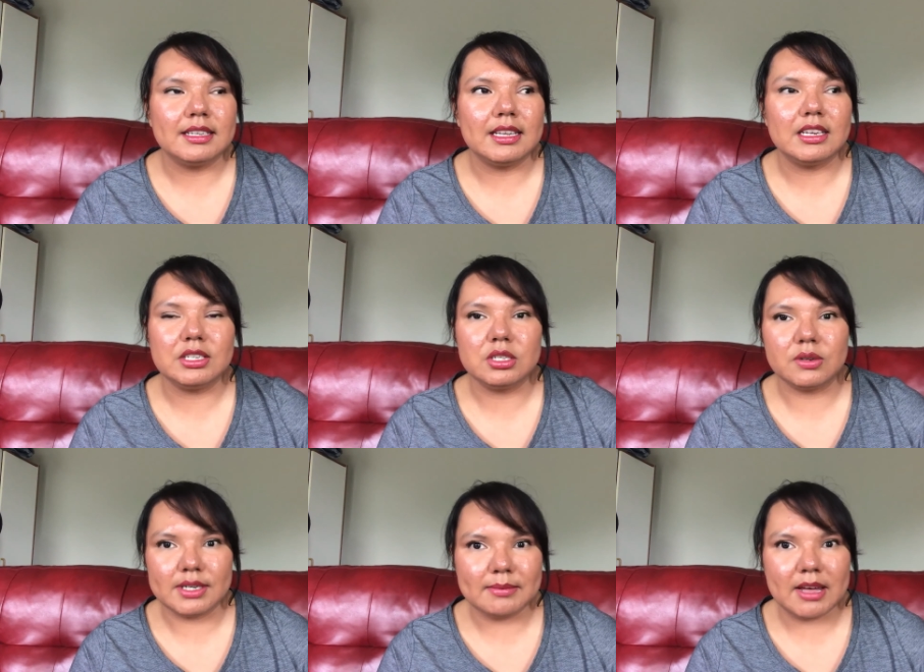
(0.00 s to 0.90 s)
in a
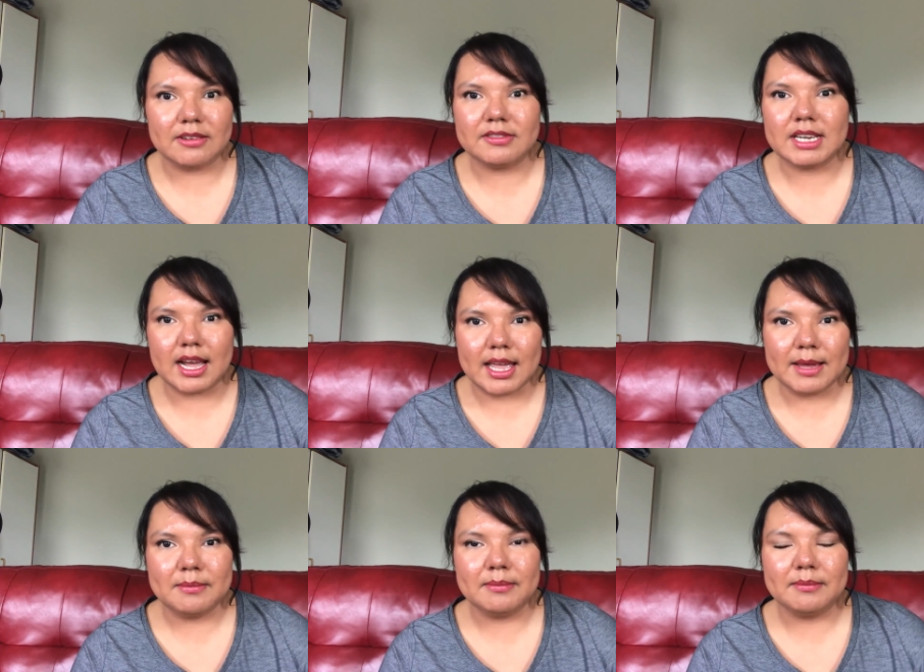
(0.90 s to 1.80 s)
short amount of
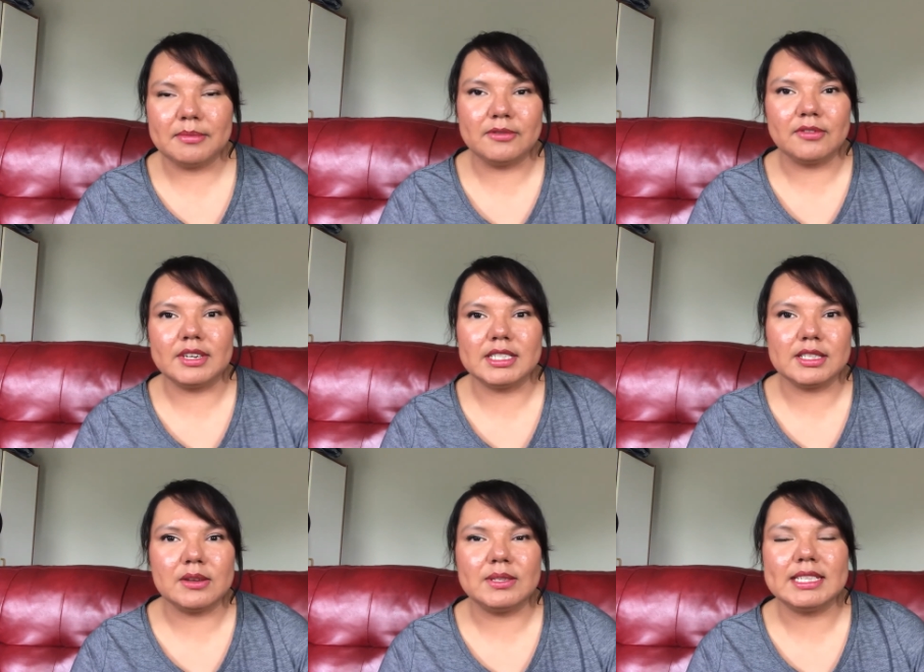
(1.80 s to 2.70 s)
time before it
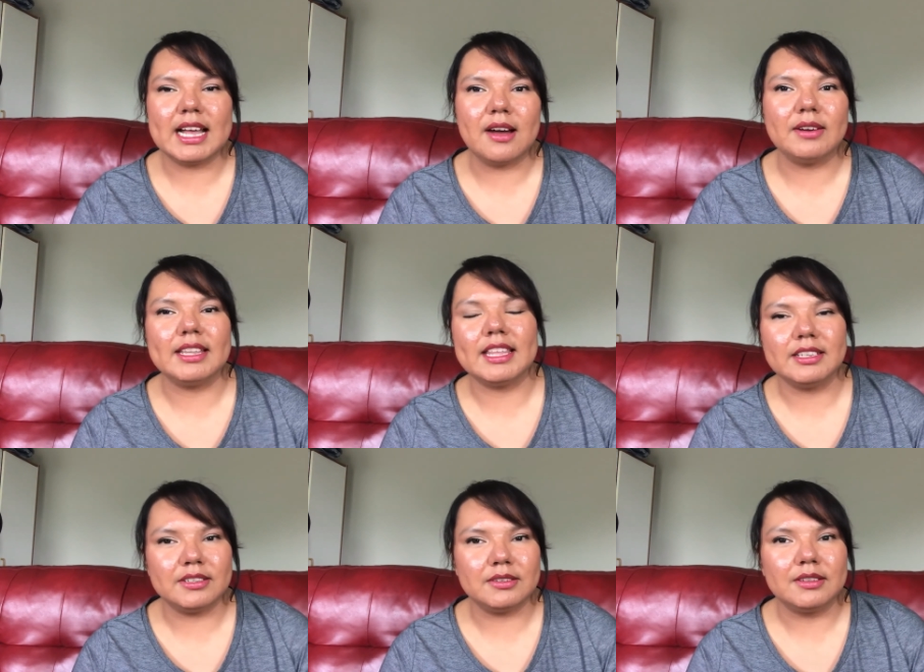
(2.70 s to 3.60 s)
slows down, and
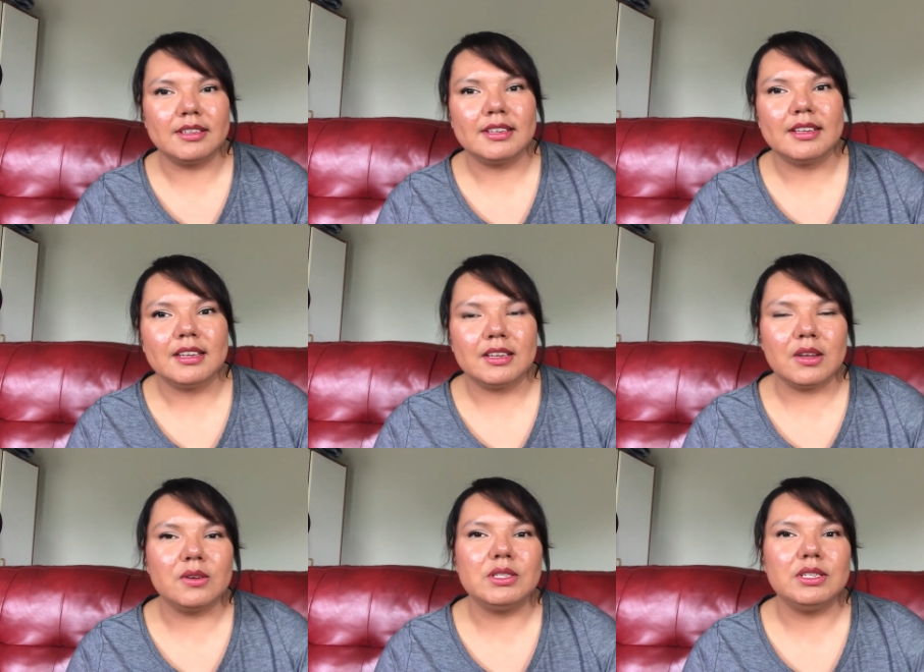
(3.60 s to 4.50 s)
then you
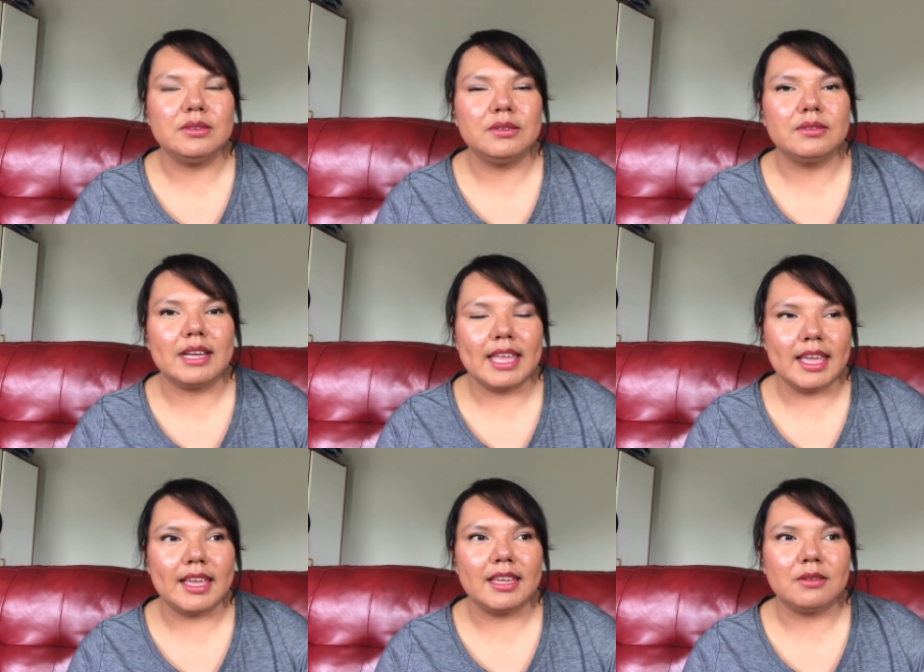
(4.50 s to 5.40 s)
go to
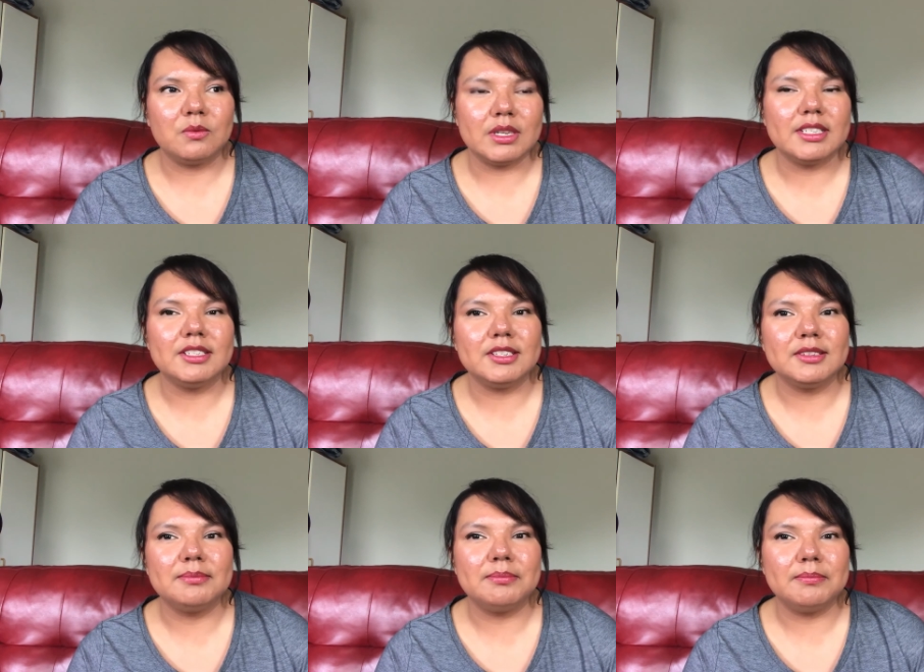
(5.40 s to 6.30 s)
a 1 to
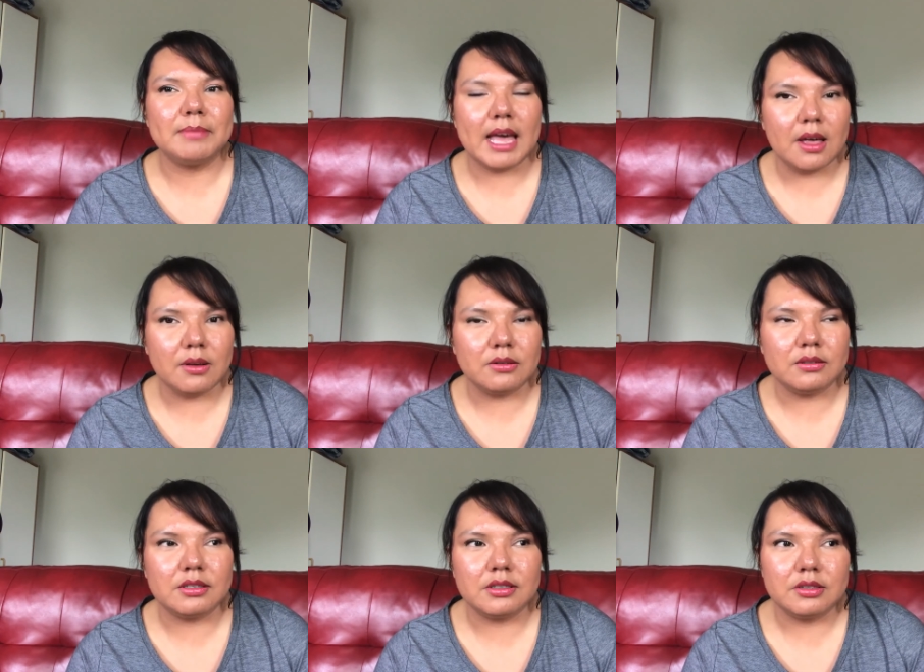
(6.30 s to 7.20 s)
2
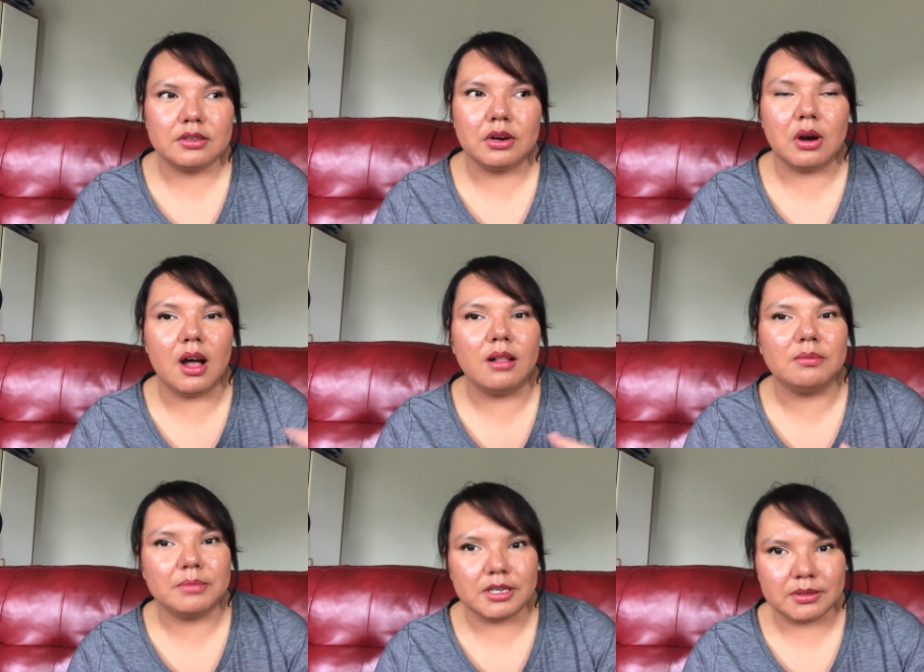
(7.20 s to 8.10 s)
pound crawl
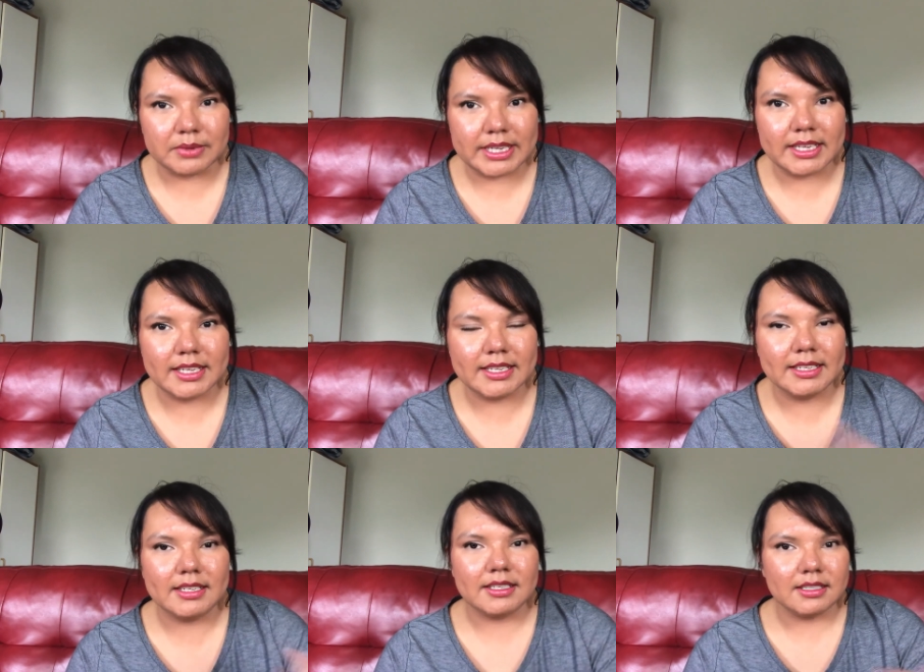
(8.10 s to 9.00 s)
per week.
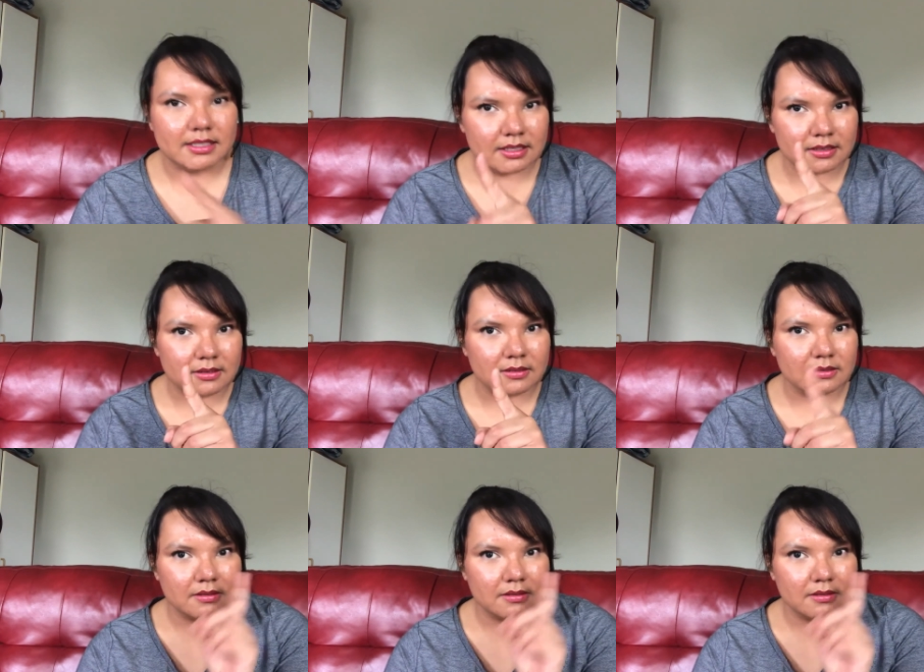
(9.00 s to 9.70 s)
So